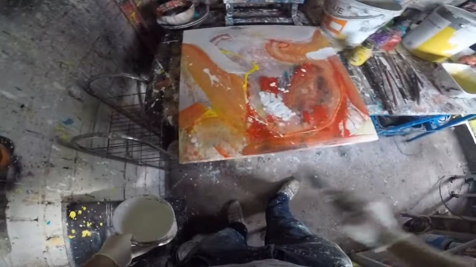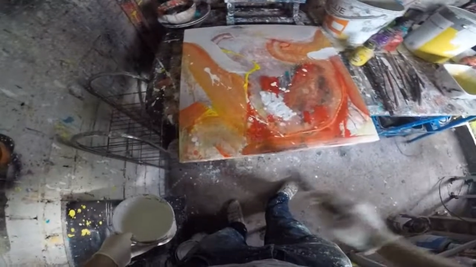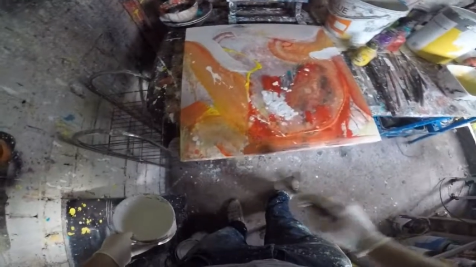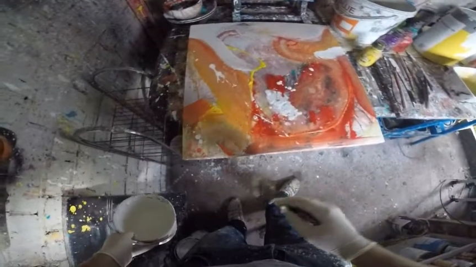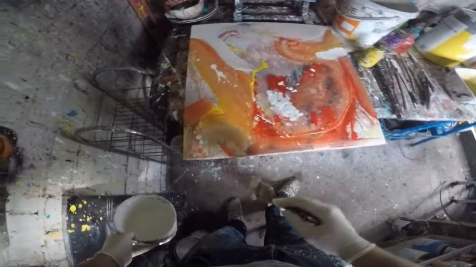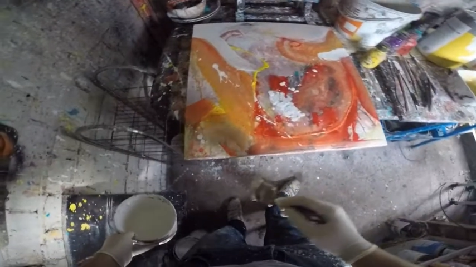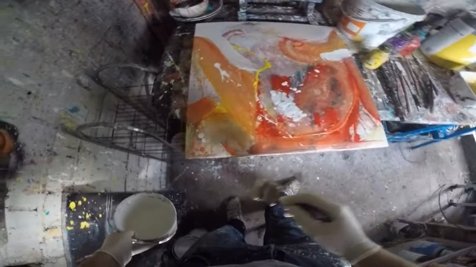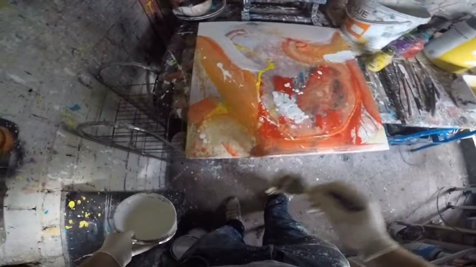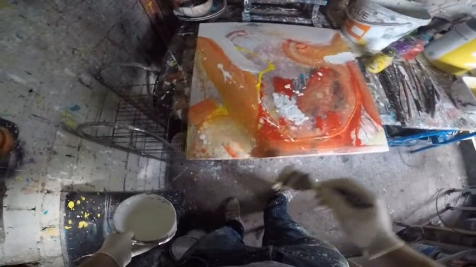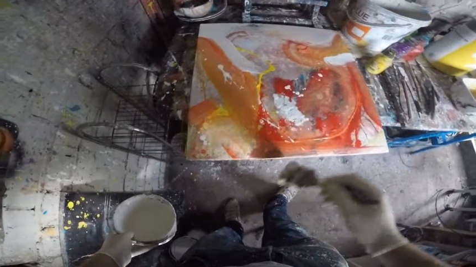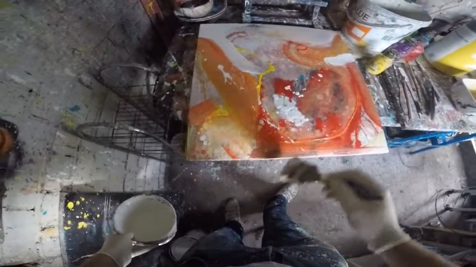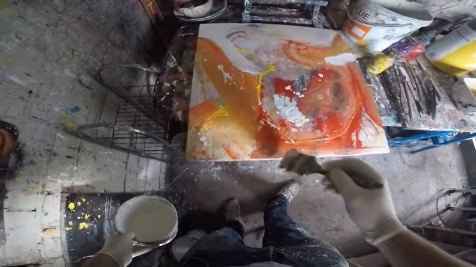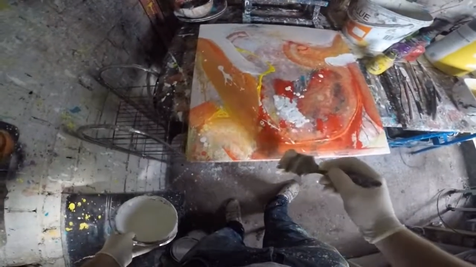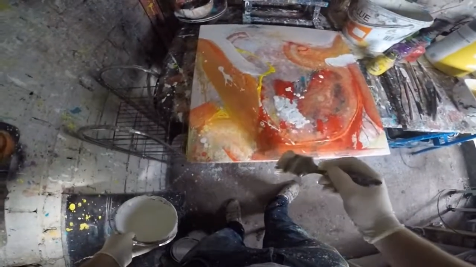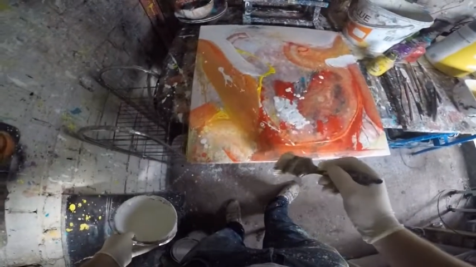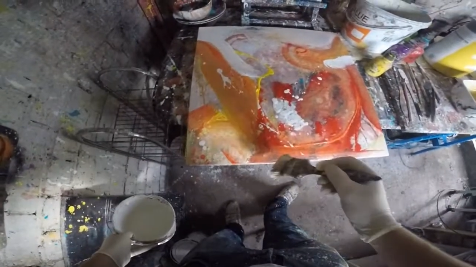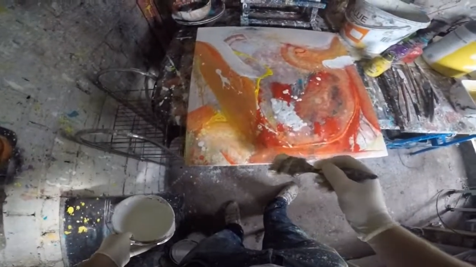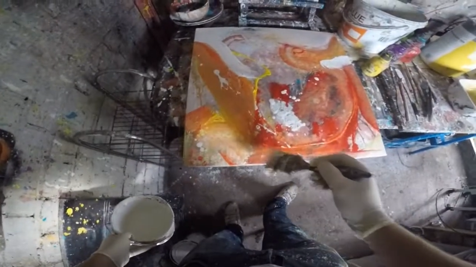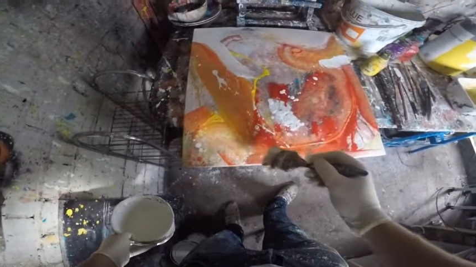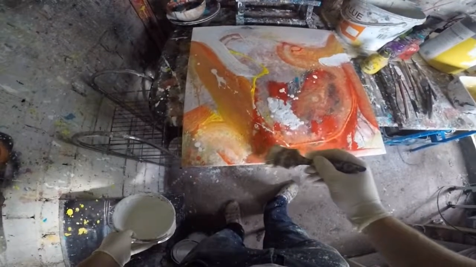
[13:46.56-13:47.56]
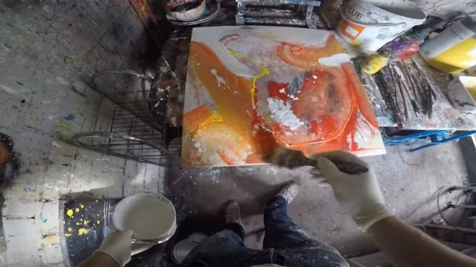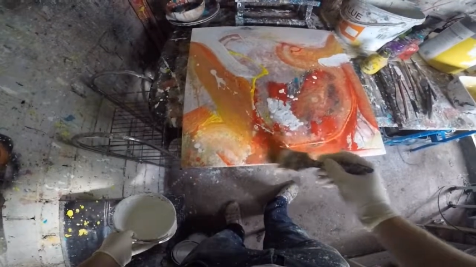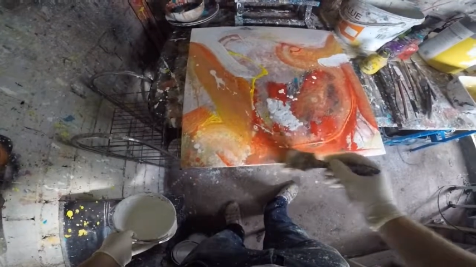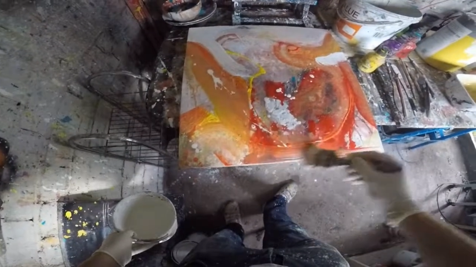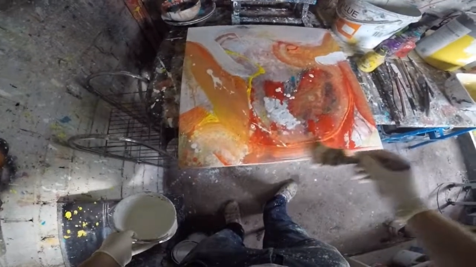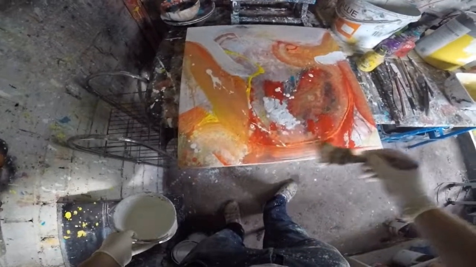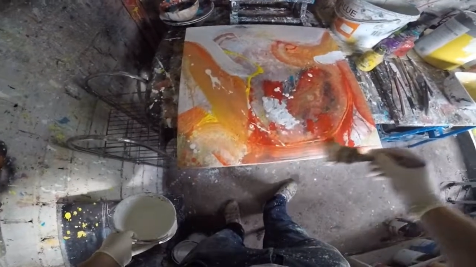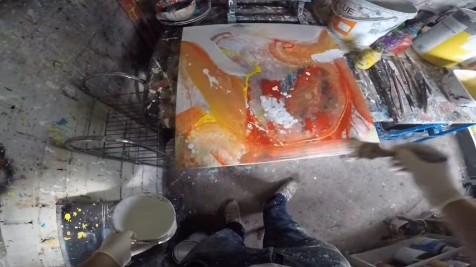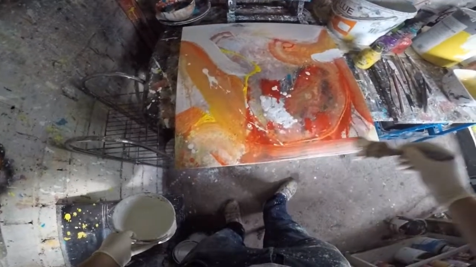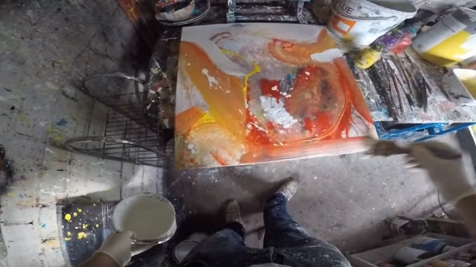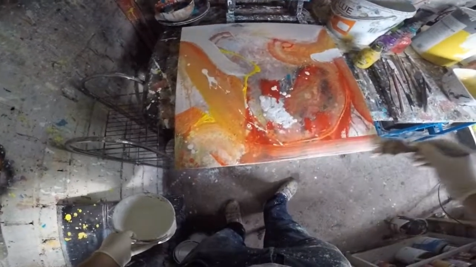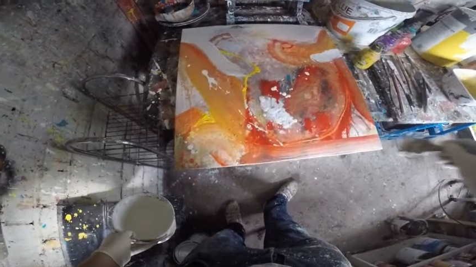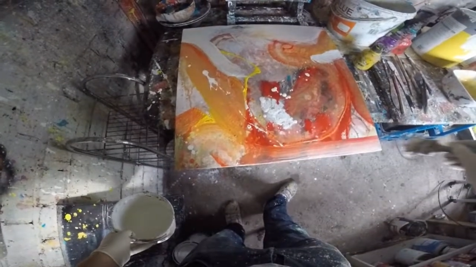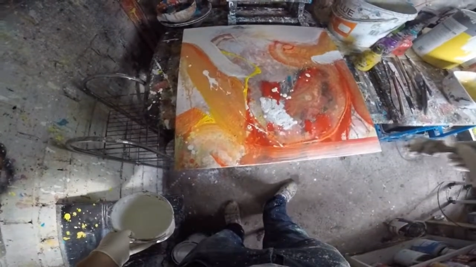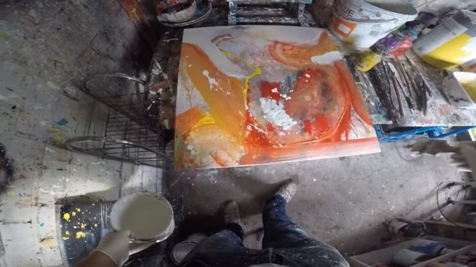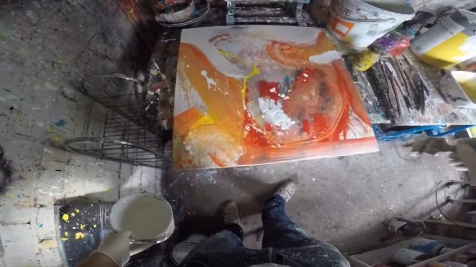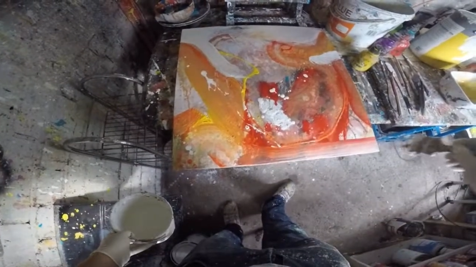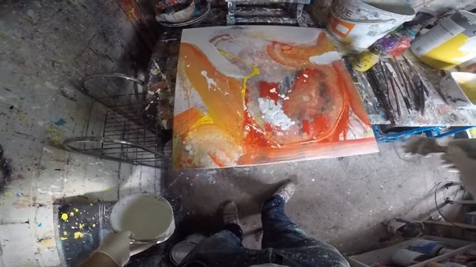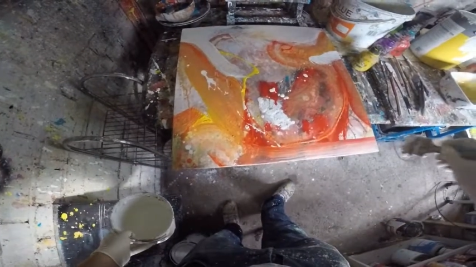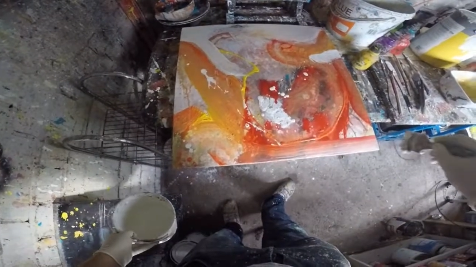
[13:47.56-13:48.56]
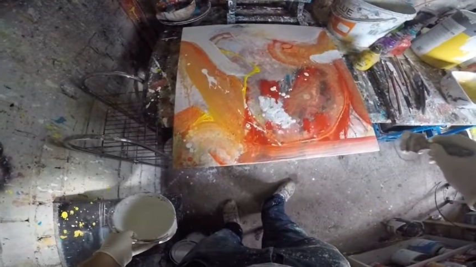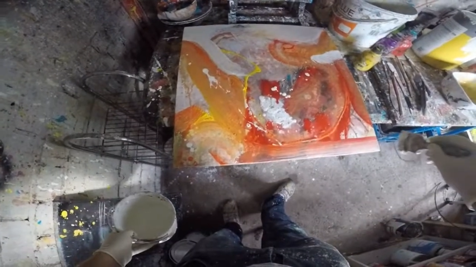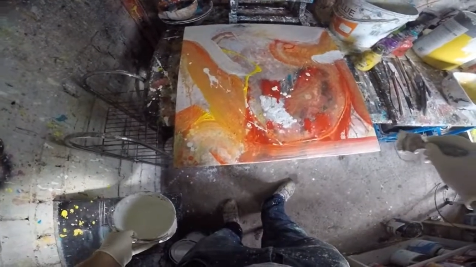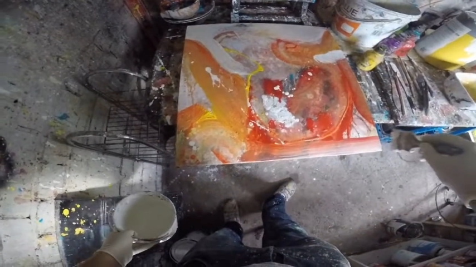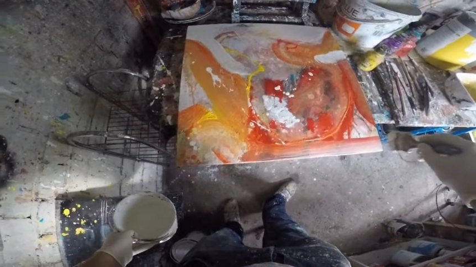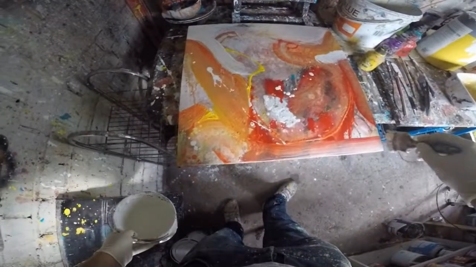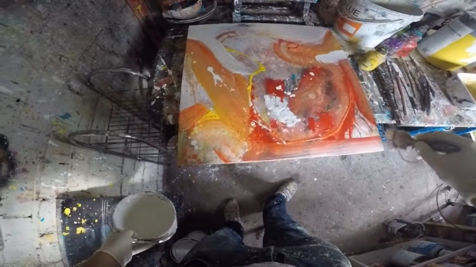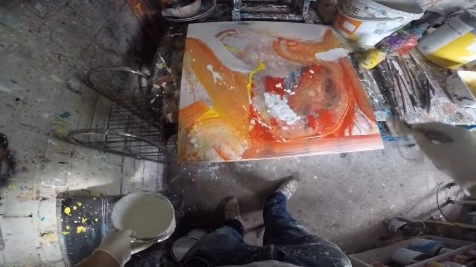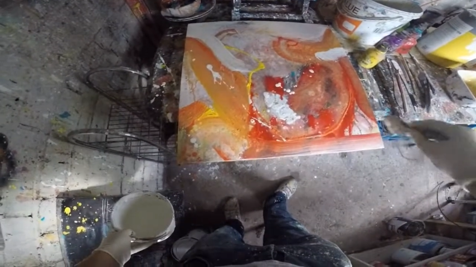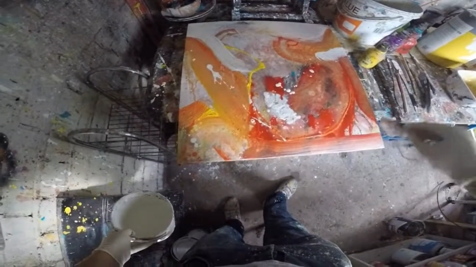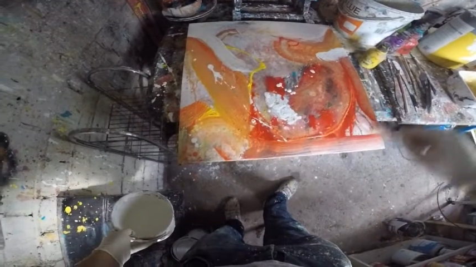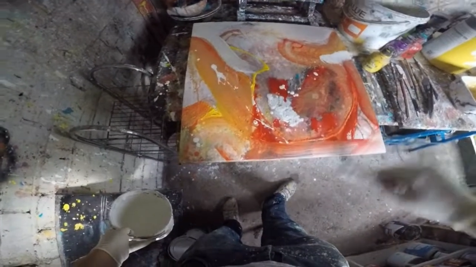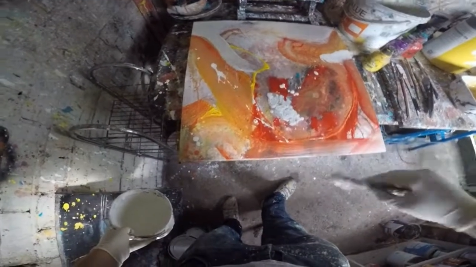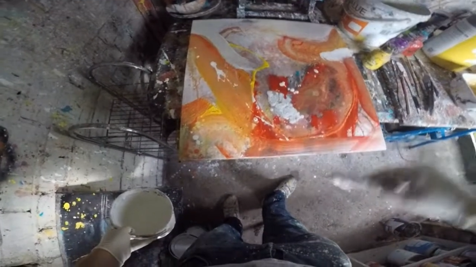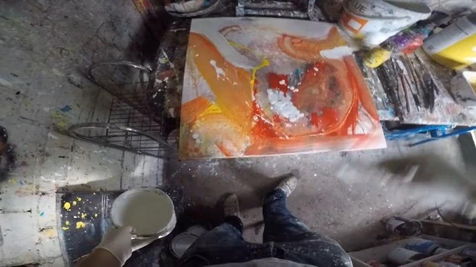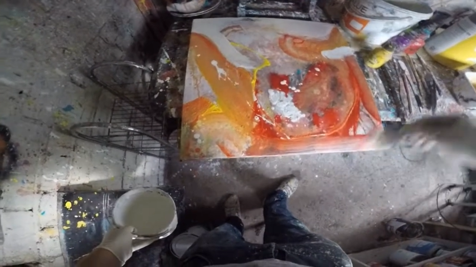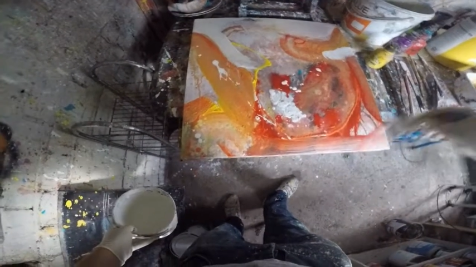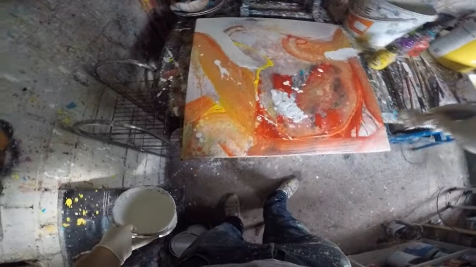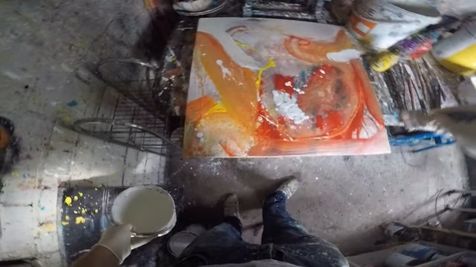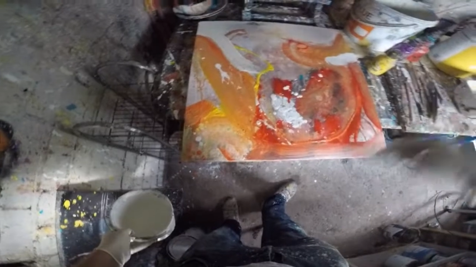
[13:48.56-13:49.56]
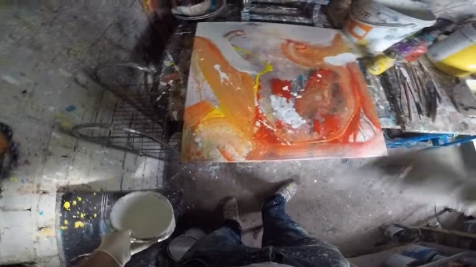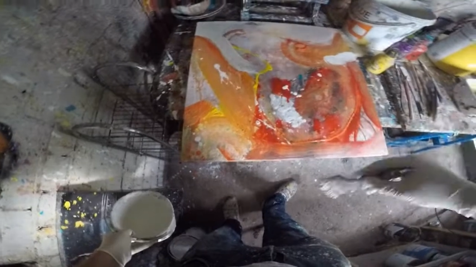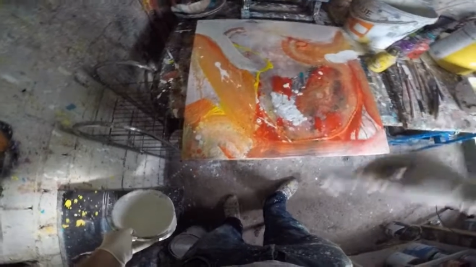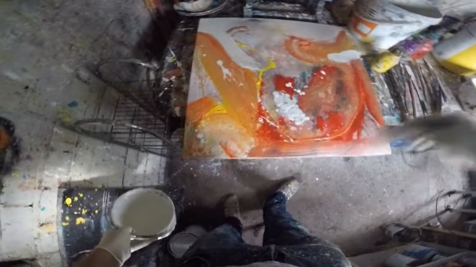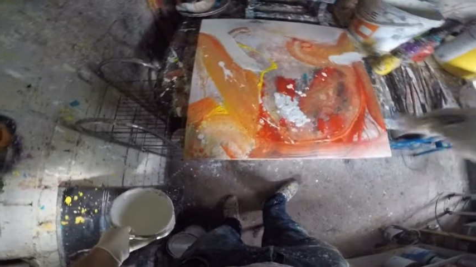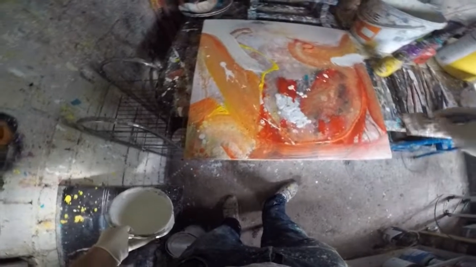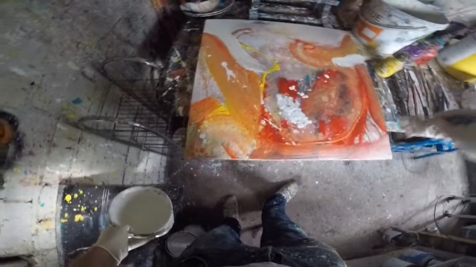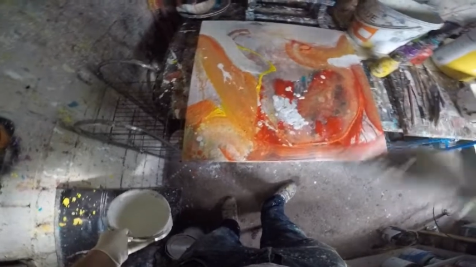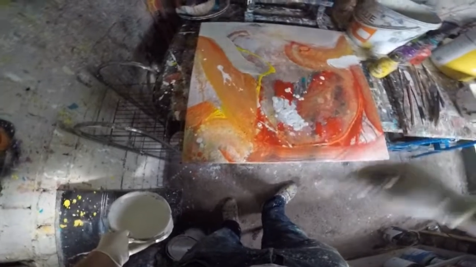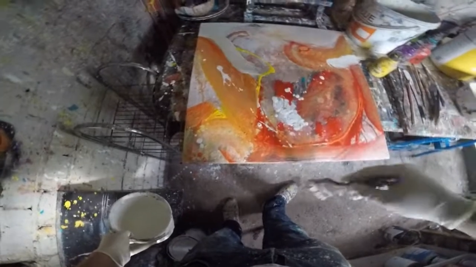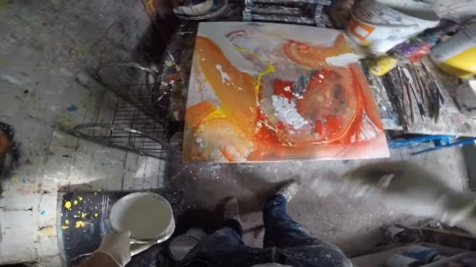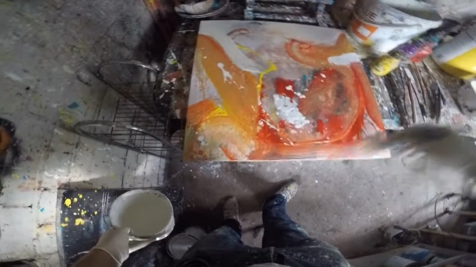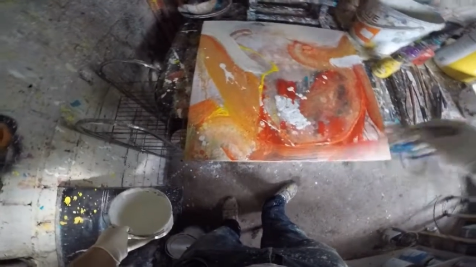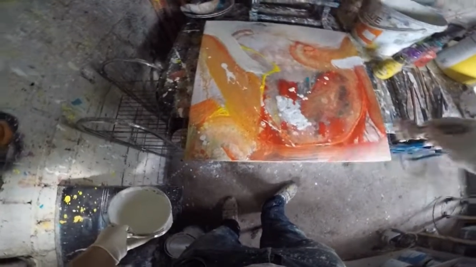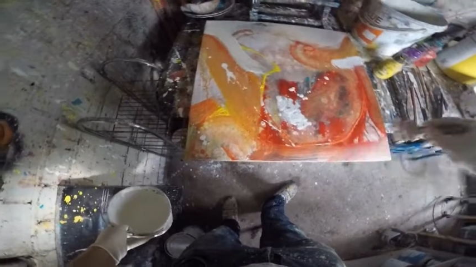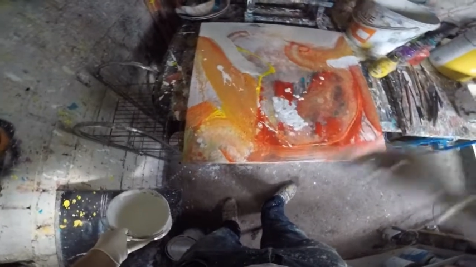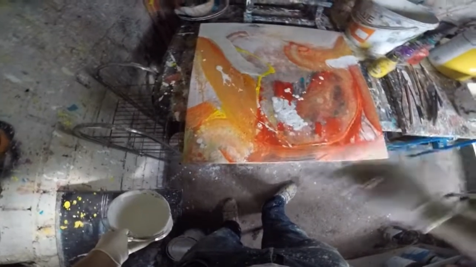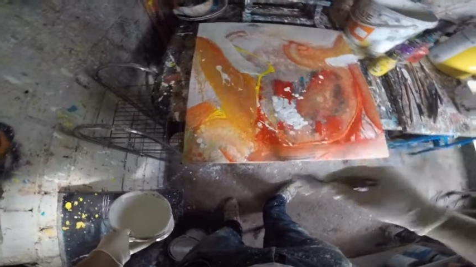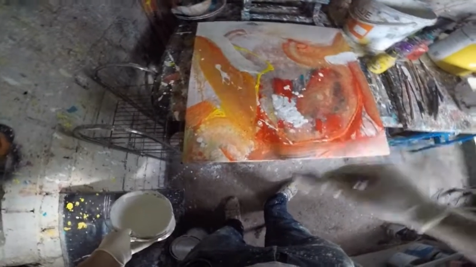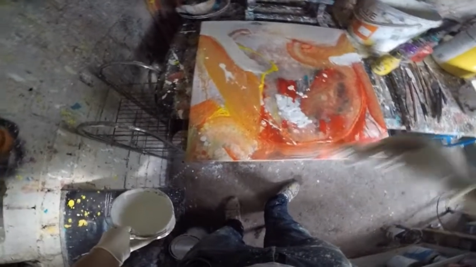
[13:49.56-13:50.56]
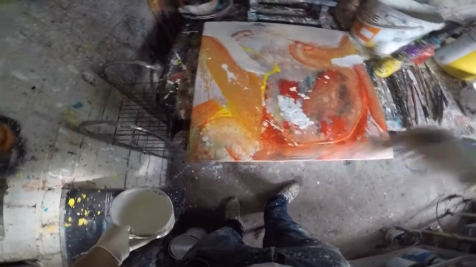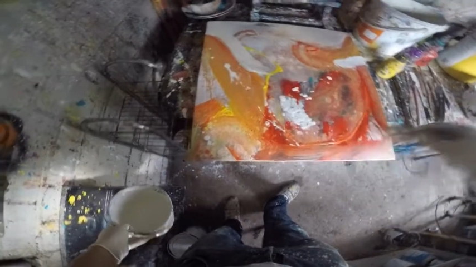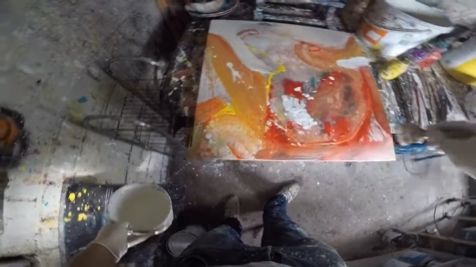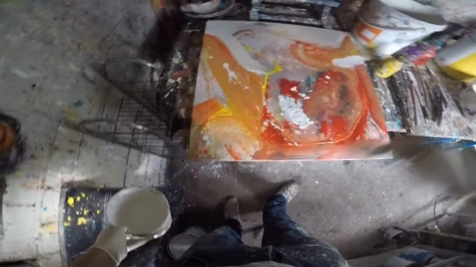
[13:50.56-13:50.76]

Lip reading: No face is visible, so there are no lips to read.